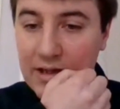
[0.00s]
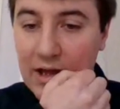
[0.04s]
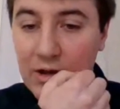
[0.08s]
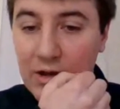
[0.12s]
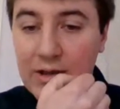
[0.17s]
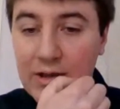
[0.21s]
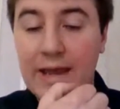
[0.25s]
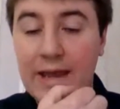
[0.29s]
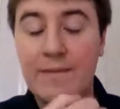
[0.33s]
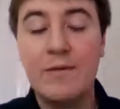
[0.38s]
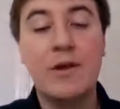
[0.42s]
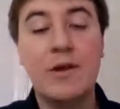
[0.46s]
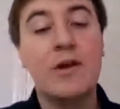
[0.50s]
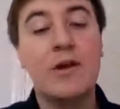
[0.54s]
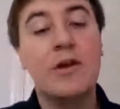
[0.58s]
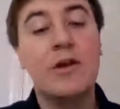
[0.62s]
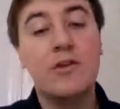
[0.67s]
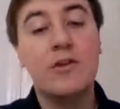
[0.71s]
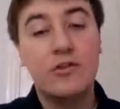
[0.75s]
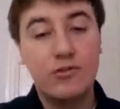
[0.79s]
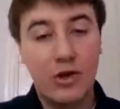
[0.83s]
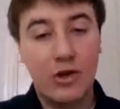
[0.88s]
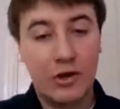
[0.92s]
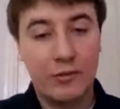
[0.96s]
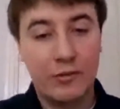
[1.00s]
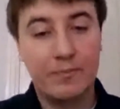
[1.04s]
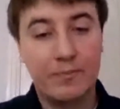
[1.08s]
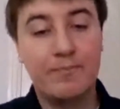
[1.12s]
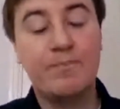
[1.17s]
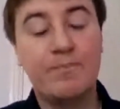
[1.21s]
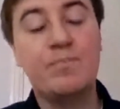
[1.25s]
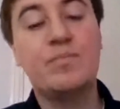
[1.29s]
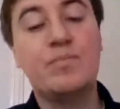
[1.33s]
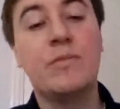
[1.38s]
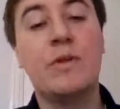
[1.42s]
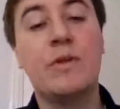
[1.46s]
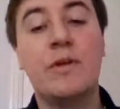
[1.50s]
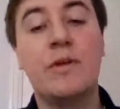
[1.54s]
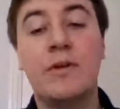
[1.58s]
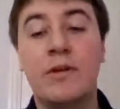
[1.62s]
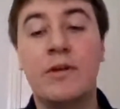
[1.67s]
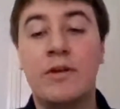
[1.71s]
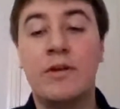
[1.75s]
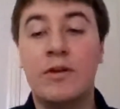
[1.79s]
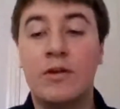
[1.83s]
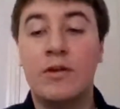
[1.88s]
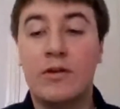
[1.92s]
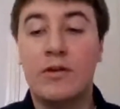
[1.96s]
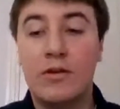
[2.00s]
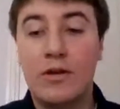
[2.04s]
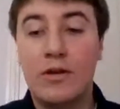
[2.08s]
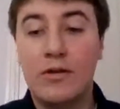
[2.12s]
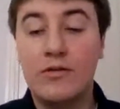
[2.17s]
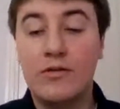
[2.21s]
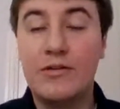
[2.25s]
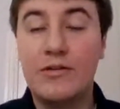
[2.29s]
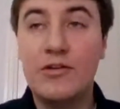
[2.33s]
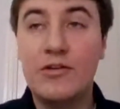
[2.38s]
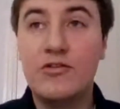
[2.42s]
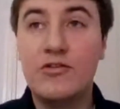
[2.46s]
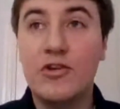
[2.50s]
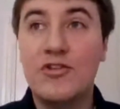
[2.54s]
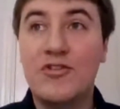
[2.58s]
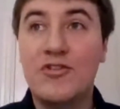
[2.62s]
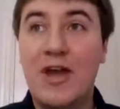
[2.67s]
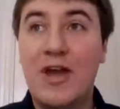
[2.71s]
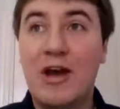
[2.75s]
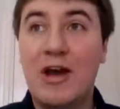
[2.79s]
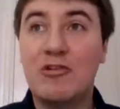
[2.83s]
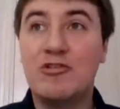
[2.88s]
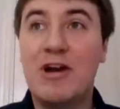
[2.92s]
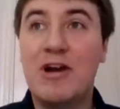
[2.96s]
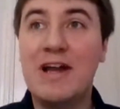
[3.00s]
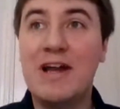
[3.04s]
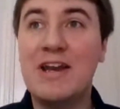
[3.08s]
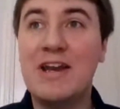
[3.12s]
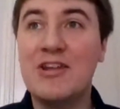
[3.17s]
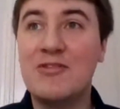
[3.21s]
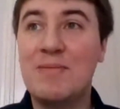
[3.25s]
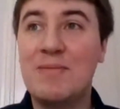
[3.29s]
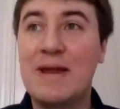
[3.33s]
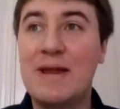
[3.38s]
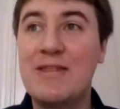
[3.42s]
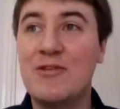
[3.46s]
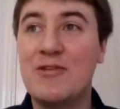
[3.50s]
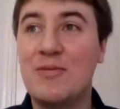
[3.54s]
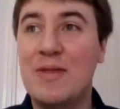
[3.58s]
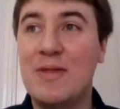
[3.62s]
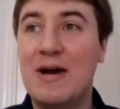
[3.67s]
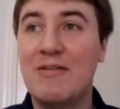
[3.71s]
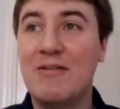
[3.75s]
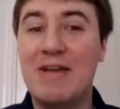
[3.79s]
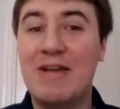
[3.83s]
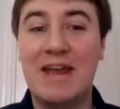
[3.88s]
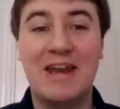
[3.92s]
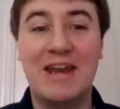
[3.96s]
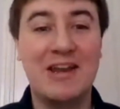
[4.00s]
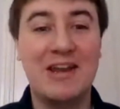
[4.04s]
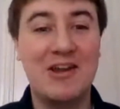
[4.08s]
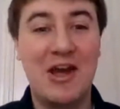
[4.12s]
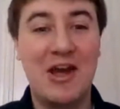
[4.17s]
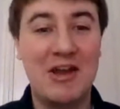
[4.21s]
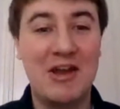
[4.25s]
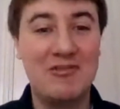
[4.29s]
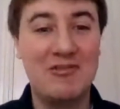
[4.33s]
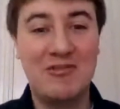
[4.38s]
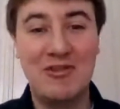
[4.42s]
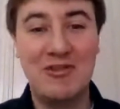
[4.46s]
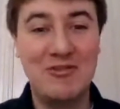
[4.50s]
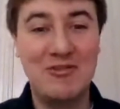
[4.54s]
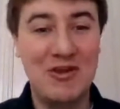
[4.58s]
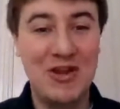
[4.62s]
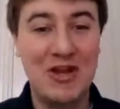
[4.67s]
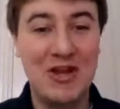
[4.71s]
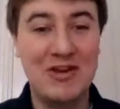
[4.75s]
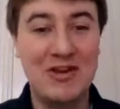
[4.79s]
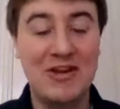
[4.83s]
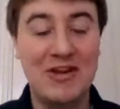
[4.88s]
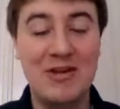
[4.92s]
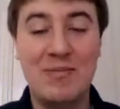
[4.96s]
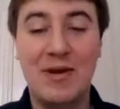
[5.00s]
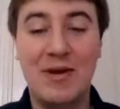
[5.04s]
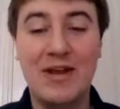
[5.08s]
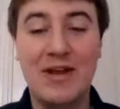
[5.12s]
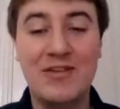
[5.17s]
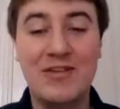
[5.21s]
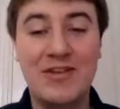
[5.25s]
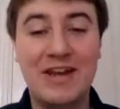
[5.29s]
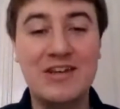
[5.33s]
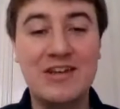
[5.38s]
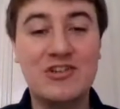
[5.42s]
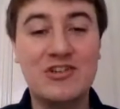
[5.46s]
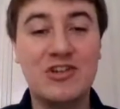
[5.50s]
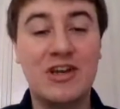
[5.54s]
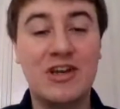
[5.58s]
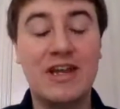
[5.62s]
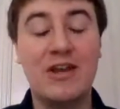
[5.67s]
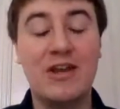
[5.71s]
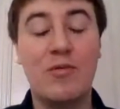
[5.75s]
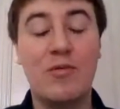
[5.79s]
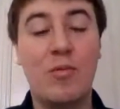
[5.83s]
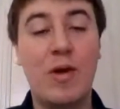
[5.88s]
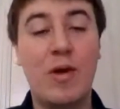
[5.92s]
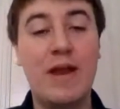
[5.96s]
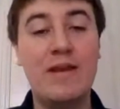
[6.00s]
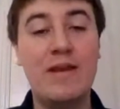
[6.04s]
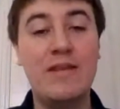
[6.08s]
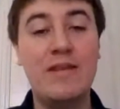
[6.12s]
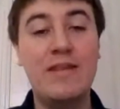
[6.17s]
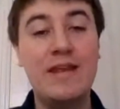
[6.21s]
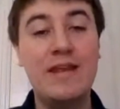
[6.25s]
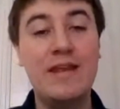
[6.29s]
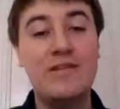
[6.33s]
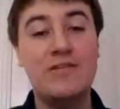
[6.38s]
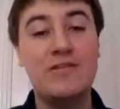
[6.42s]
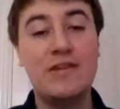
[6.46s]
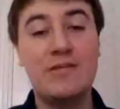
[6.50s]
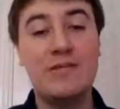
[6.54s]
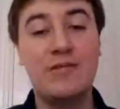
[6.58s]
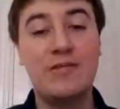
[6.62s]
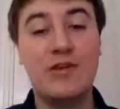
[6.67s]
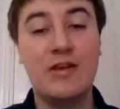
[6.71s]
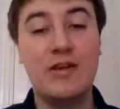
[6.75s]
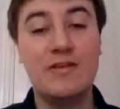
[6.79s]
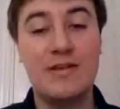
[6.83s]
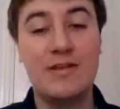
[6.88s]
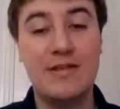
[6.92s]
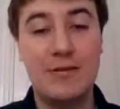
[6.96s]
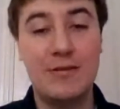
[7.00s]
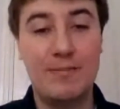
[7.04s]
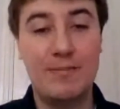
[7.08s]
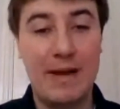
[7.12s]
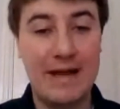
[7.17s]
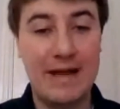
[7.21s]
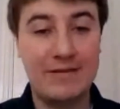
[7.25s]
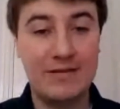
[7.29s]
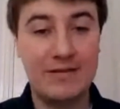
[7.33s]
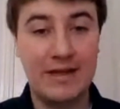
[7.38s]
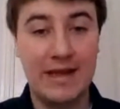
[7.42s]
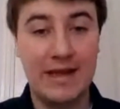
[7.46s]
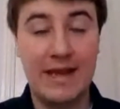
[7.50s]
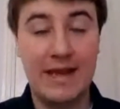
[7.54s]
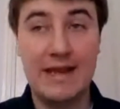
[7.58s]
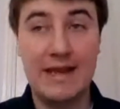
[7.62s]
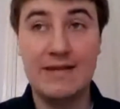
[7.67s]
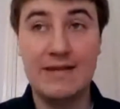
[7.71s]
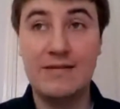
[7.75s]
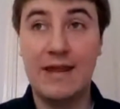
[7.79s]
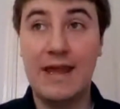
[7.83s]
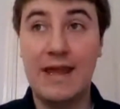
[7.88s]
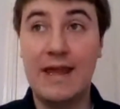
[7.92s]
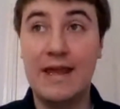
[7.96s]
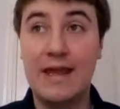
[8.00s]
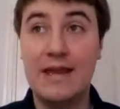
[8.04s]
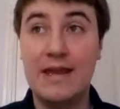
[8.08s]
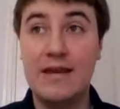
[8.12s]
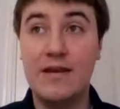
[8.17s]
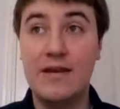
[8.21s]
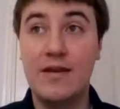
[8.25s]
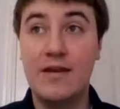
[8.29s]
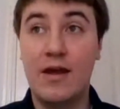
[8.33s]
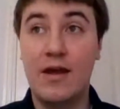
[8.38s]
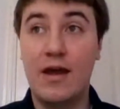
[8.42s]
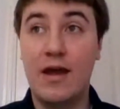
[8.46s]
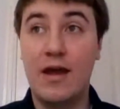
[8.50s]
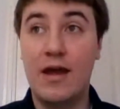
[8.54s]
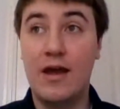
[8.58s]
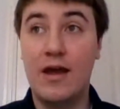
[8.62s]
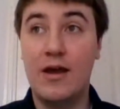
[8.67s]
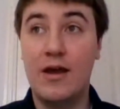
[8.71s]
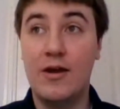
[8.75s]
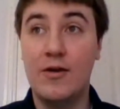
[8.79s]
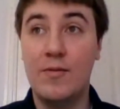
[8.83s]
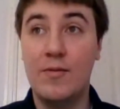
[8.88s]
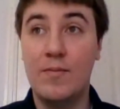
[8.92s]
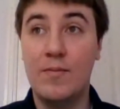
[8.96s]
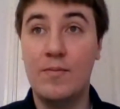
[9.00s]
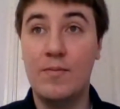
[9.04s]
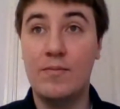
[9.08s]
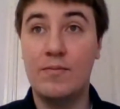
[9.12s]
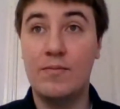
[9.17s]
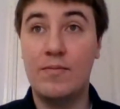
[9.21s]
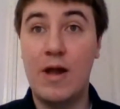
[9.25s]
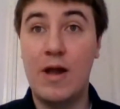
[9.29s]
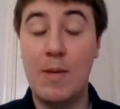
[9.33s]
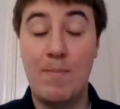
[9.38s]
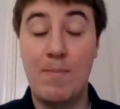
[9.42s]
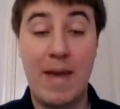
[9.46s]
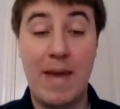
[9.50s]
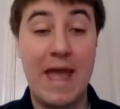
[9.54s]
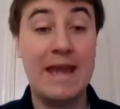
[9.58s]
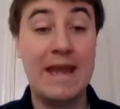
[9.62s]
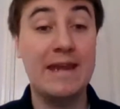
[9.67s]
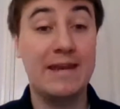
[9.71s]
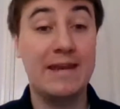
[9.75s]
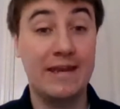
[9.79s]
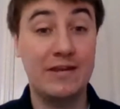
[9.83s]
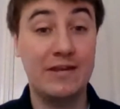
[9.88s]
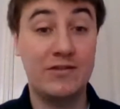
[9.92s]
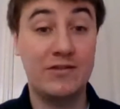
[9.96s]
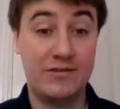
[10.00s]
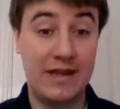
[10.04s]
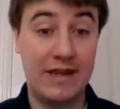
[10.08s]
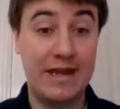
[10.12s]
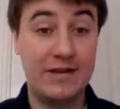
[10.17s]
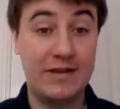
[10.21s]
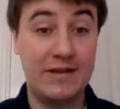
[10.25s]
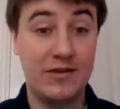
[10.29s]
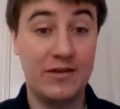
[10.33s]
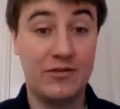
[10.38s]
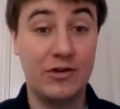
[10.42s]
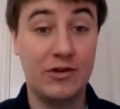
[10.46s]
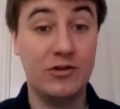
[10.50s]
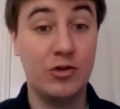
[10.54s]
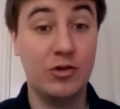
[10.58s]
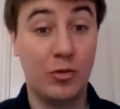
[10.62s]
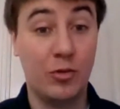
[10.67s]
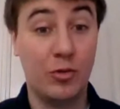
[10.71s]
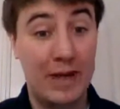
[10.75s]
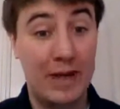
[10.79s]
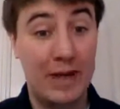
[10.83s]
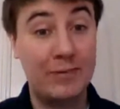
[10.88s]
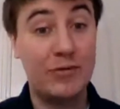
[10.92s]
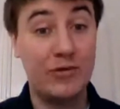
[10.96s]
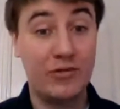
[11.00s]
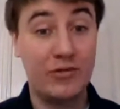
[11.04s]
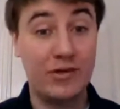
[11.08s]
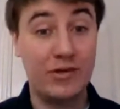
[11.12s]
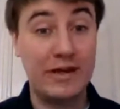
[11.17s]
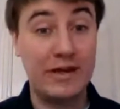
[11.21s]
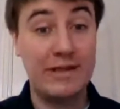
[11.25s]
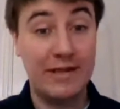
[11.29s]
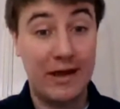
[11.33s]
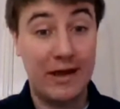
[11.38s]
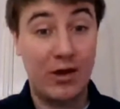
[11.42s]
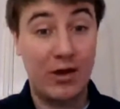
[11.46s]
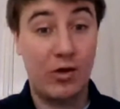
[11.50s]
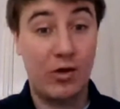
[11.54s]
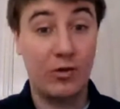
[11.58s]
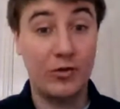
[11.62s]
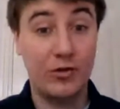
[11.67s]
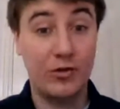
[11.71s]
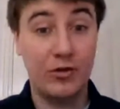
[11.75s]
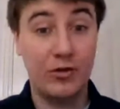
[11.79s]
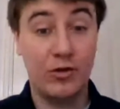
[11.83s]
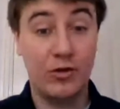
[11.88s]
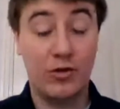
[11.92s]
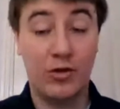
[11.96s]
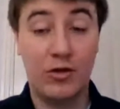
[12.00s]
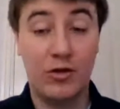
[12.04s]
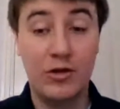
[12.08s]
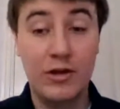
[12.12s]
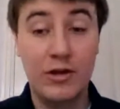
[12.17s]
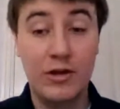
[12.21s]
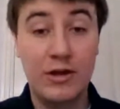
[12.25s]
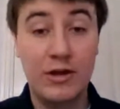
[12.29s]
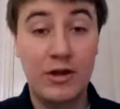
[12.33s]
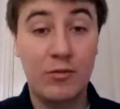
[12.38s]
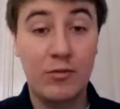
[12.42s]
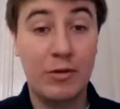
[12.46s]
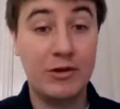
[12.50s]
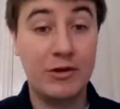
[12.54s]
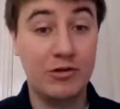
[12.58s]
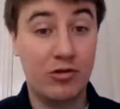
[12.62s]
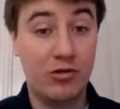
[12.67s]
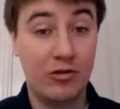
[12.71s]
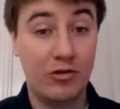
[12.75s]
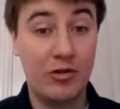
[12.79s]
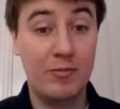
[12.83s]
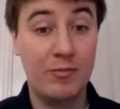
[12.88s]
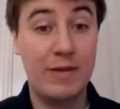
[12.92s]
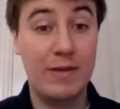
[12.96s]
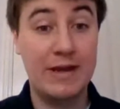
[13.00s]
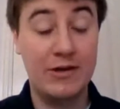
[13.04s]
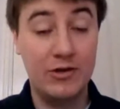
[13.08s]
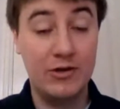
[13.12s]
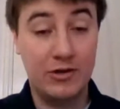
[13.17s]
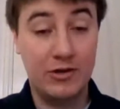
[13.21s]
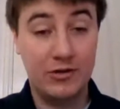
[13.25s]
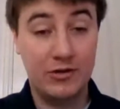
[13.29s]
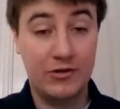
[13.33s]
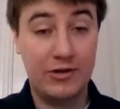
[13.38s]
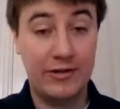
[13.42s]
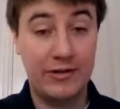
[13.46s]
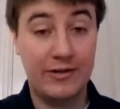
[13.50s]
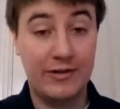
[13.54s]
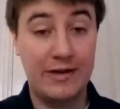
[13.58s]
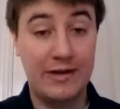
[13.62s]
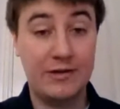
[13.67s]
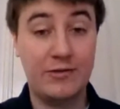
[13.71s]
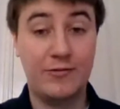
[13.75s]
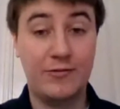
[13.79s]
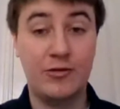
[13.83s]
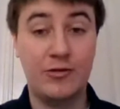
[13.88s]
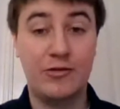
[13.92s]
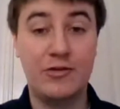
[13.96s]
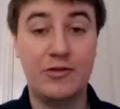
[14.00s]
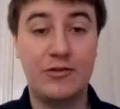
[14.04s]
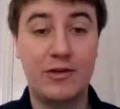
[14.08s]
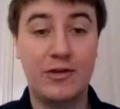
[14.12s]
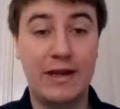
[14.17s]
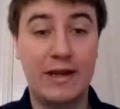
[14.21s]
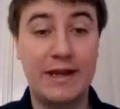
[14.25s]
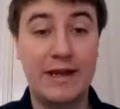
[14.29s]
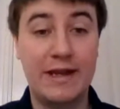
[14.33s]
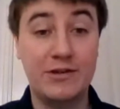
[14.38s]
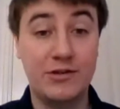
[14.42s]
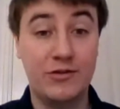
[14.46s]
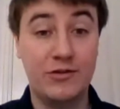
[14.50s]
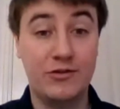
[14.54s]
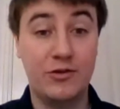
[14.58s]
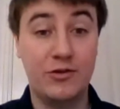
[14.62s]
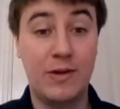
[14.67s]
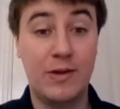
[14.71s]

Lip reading: Okay, so this is just, I'll try and explain this without getting too nerdy, but essentially when the certificate is in the basket, it's in a pending status, and you'll be able to see that on your, when you're on the MID and you can see the list of your installations.